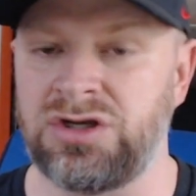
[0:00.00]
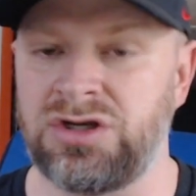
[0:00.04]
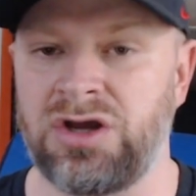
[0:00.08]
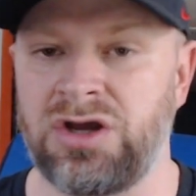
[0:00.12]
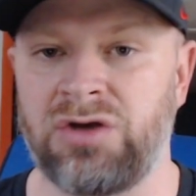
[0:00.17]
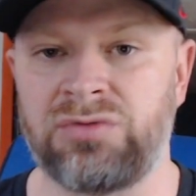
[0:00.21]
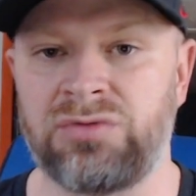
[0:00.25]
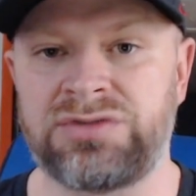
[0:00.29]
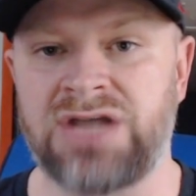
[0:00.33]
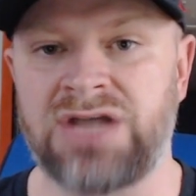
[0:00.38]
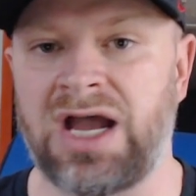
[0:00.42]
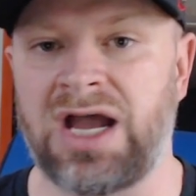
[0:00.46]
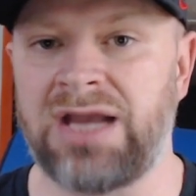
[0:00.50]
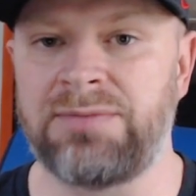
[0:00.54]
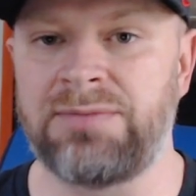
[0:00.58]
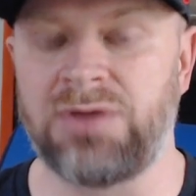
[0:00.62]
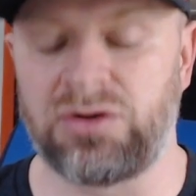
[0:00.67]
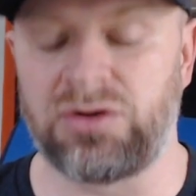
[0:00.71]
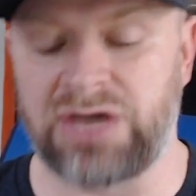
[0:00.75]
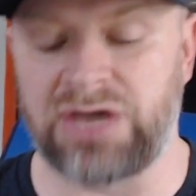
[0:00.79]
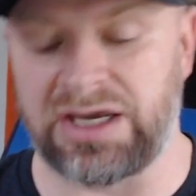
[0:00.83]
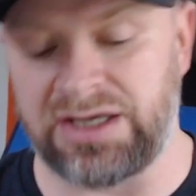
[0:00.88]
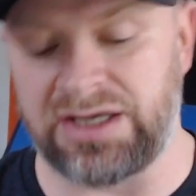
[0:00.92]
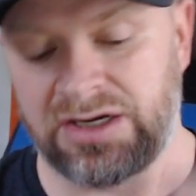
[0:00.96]
time,
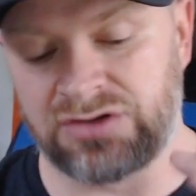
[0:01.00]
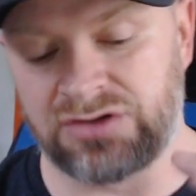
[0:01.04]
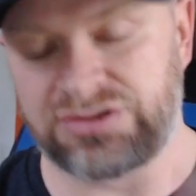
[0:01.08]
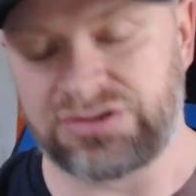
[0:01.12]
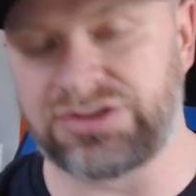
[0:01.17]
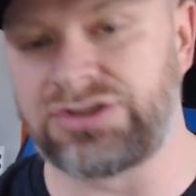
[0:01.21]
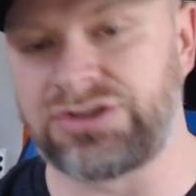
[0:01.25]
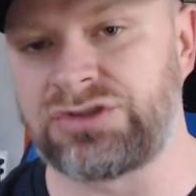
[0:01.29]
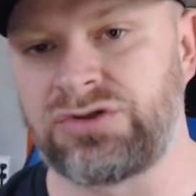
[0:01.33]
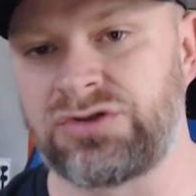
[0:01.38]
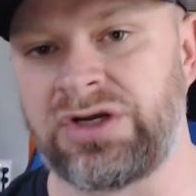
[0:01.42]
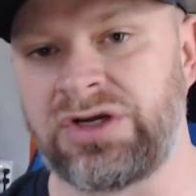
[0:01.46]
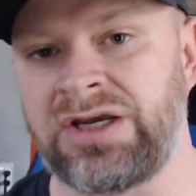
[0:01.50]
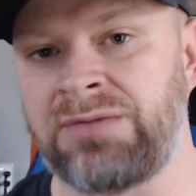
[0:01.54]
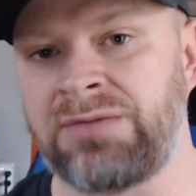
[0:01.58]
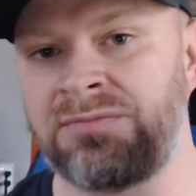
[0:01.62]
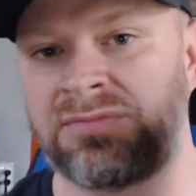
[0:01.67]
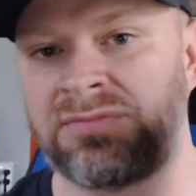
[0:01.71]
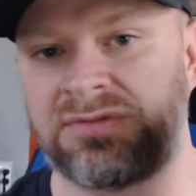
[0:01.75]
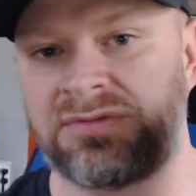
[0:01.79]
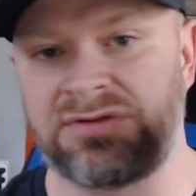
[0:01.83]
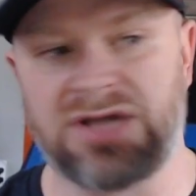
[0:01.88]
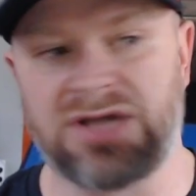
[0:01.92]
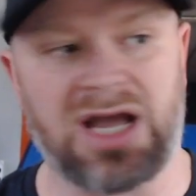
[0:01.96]
okay, here's a stream,
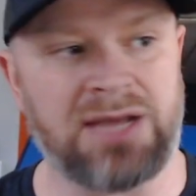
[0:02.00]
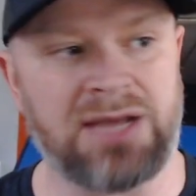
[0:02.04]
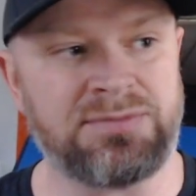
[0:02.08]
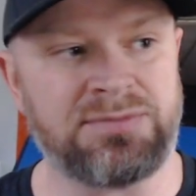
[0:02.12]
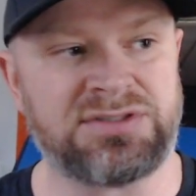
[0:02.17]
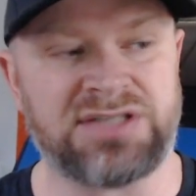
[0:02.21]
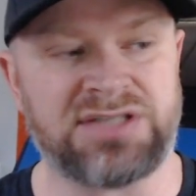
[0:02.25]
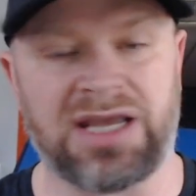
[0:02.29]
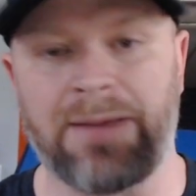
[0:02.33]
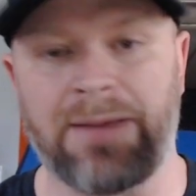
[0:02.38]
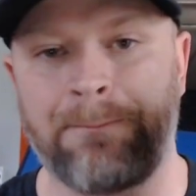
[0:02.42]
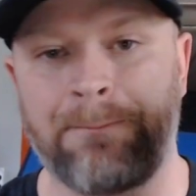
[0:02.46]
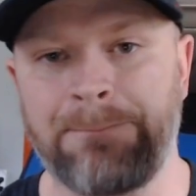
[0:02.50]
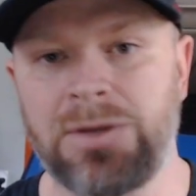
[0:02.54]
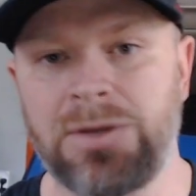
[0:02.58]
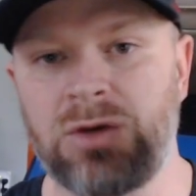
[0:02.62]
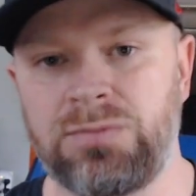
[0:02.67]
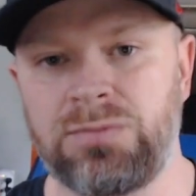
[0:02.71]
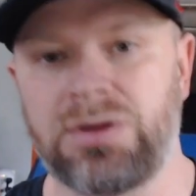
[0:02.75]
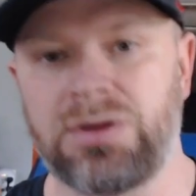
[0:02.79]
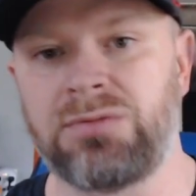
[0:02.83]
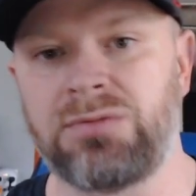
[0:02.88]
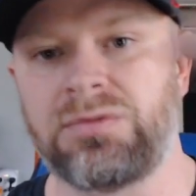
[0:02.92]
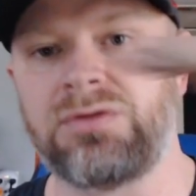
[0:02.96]
timestamp, boom,
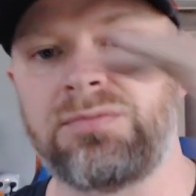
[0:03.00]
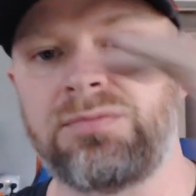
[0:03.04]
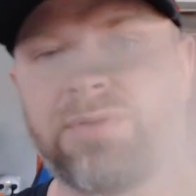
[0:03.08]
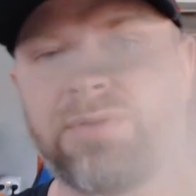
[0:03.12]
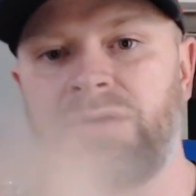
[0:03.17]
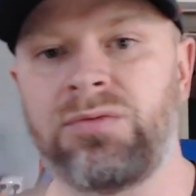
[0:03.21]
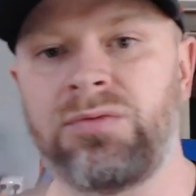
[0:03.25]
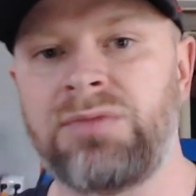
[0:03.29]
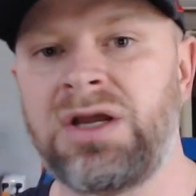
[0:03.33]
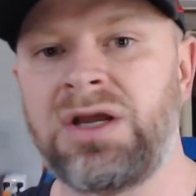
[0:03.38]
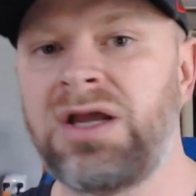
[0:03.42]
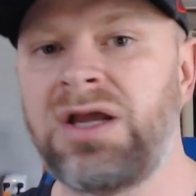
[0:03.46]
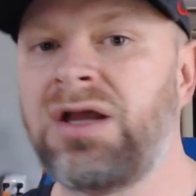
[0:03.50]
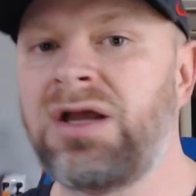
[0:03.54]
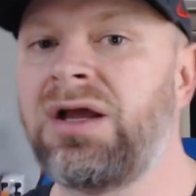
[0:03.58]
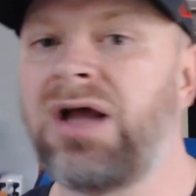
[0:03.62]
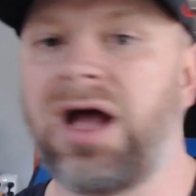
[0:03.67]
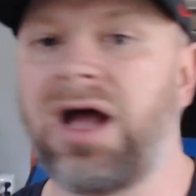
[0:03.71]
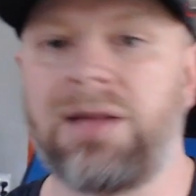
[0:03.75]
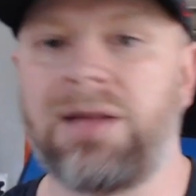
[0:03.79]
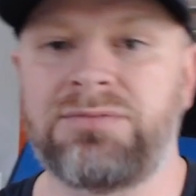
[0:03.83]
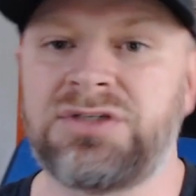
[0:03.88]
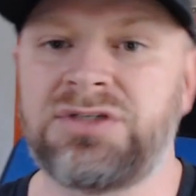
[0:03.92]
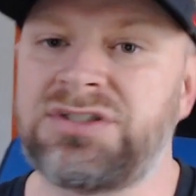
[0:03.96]
boom, boom, boom,
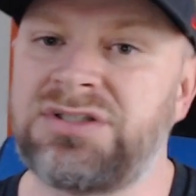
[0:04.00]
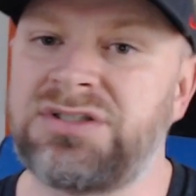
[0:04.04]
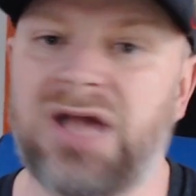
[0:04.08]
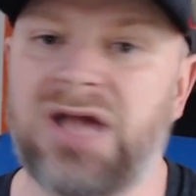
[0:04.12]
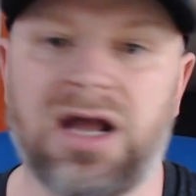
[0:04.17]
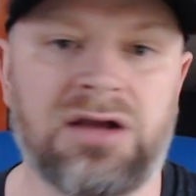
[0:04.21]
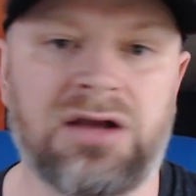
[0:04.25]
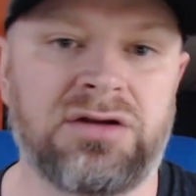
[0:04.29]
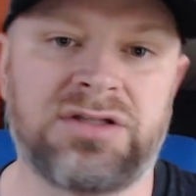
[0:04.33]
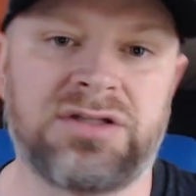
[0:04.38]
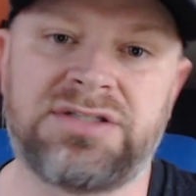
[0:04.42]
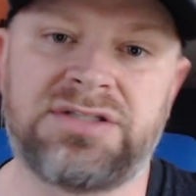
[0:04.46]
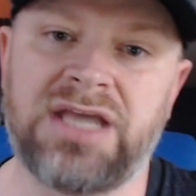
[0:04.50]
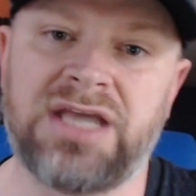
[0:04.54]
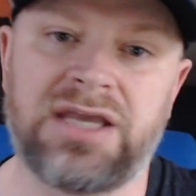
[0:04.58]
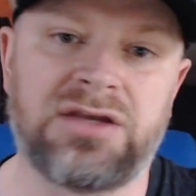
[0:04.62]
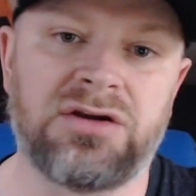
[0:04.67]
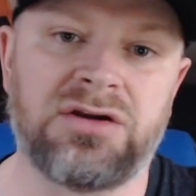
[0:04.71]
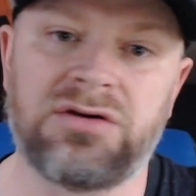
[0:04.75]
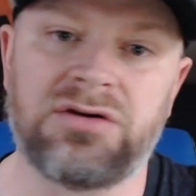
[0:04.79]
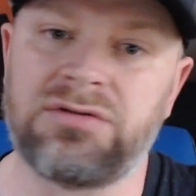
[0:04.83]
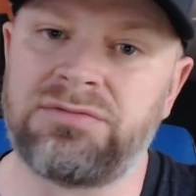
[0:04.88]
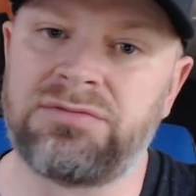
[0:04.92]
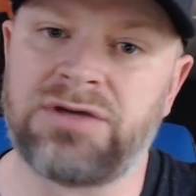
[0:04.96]
I'm just not going to take
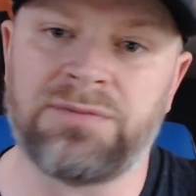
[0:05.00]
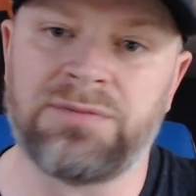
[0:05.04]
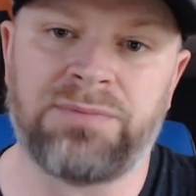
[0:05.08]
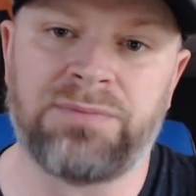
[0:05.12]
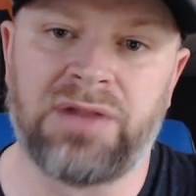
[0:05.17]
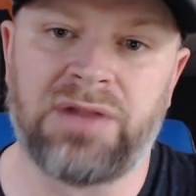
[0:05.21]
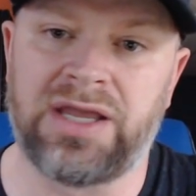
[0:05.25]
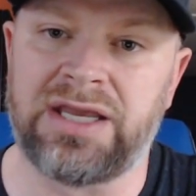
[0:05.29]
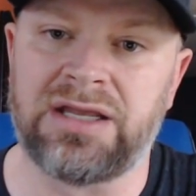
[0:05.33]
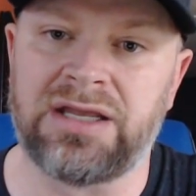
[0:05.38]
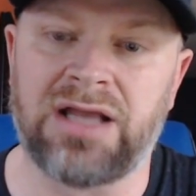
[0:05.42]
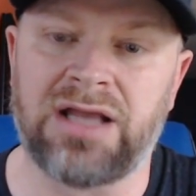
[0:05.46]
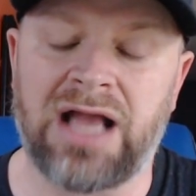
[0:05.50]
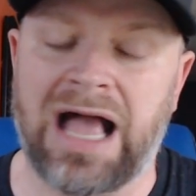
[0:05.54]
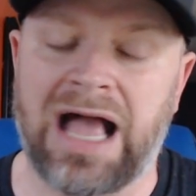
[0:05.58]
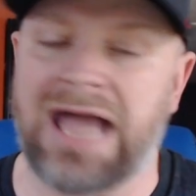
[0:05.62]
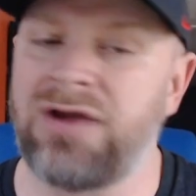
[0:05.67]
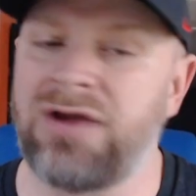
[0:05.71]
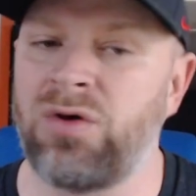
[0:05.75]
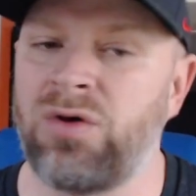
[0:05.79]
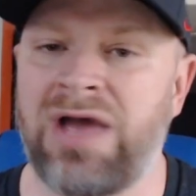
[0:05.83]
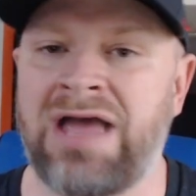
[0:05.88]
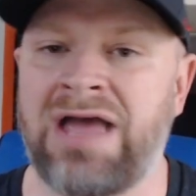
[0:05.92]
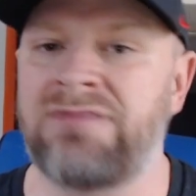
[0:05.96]
your complaint. I
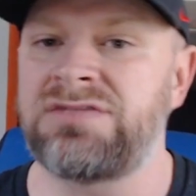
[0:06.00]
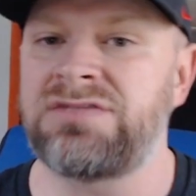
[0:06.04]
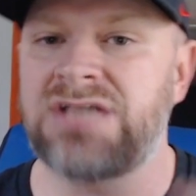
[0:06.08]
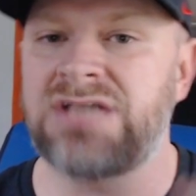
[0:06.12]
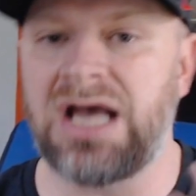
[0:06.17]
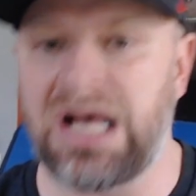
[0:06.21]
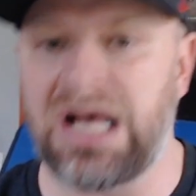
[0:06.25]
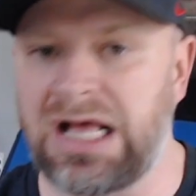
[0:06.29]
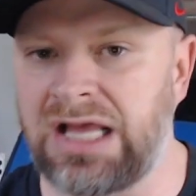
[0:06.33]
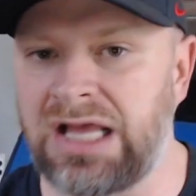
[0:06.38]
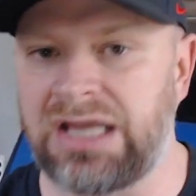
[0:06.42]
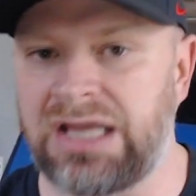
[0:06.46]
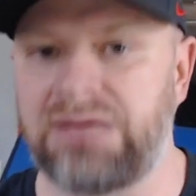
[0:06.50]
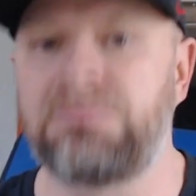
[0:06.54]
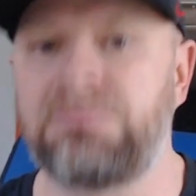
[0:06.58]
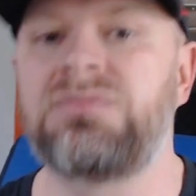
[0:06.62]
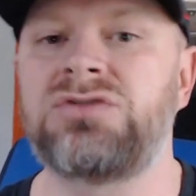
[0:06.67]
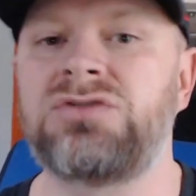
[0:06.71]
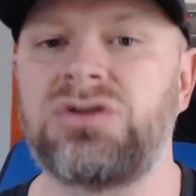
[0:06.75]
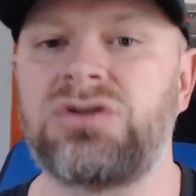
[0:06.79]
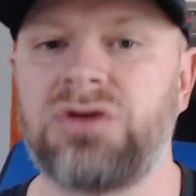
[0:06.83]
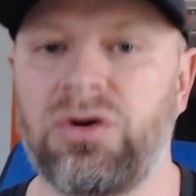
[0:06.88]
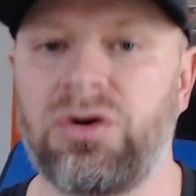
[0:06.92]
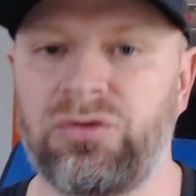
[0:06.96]
don't have time
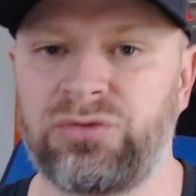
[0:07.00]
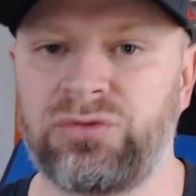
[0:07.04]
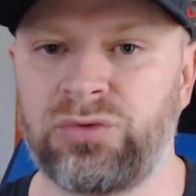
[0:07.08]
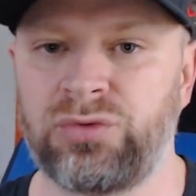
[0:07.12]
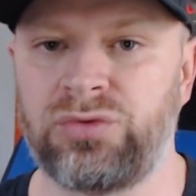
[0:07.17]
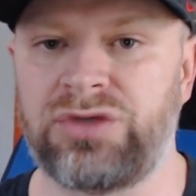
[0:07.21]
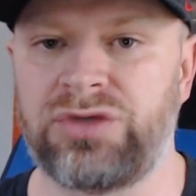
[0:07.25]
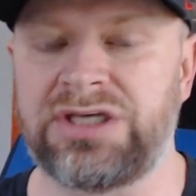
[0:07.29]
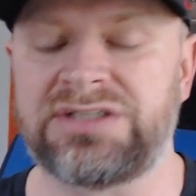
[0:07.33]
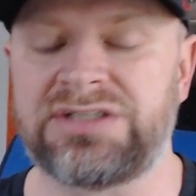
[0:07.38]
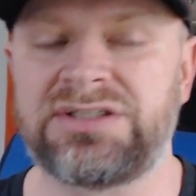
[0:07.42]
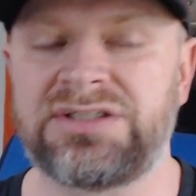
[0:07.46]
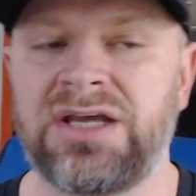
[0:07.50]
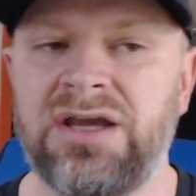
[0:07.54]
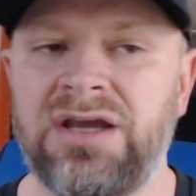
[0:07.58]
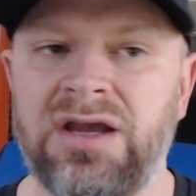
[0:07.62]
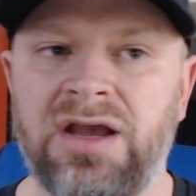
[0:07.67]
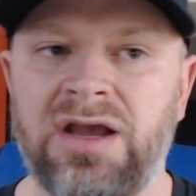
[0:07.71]
to go through these.